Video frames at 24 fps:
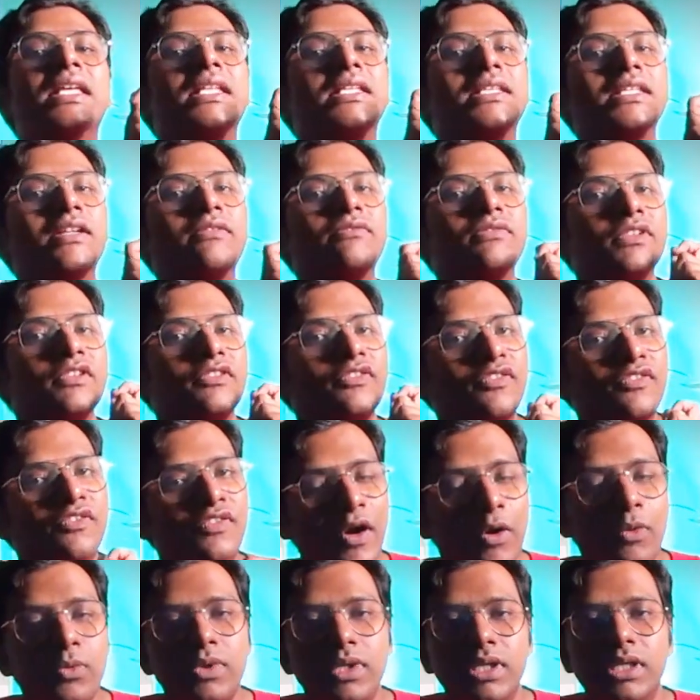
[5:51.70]
then we've
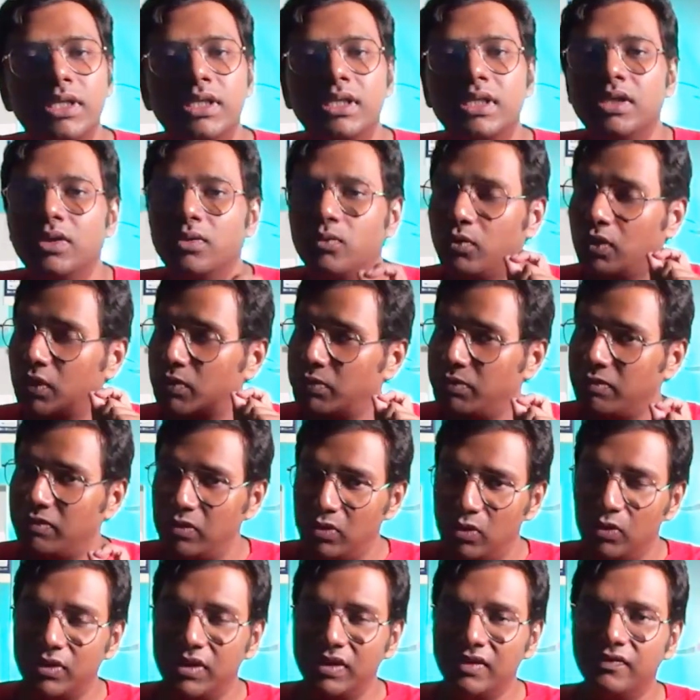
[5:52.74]
found what we were
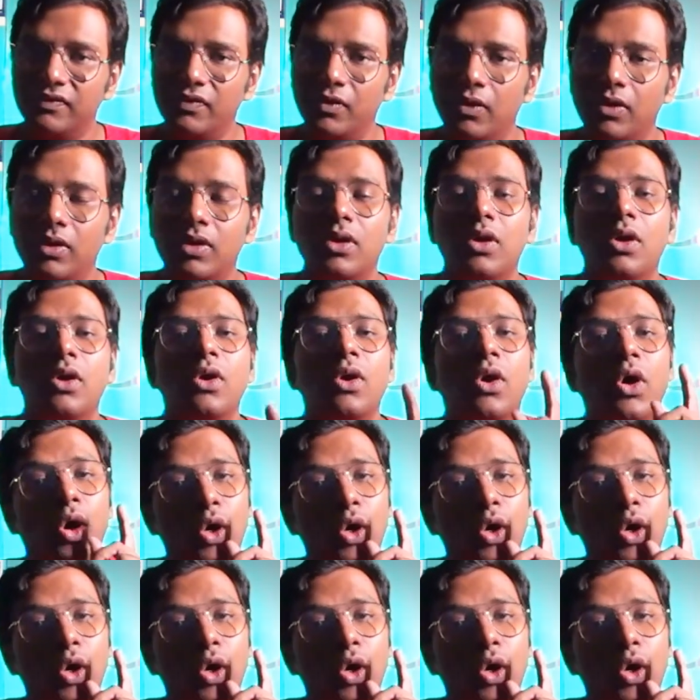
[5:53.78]
looking for.